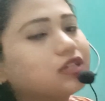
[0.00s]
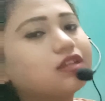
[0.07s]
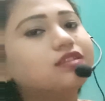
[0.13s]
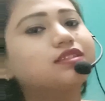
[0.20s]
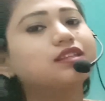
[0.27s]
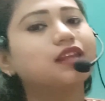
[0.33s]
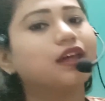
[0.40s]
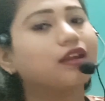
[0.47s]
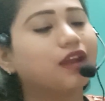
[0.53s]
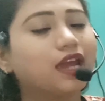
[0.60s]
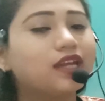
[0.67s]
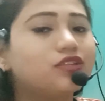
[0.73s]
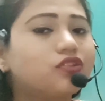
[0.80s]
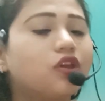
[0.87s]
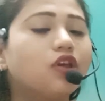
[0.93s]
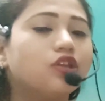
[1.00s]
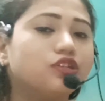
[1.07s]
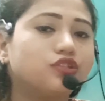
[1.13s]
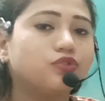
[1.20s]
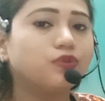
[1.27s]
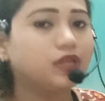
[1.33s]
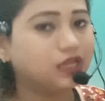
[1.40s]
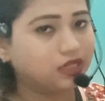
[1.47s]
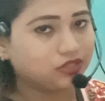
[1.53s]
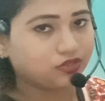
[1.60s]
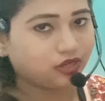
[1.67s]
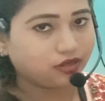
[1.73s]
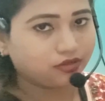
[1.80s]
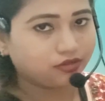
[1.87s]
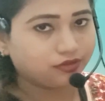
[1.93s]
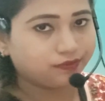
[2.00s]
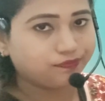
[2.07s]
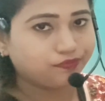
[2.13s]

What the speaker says: the sclerites to each other.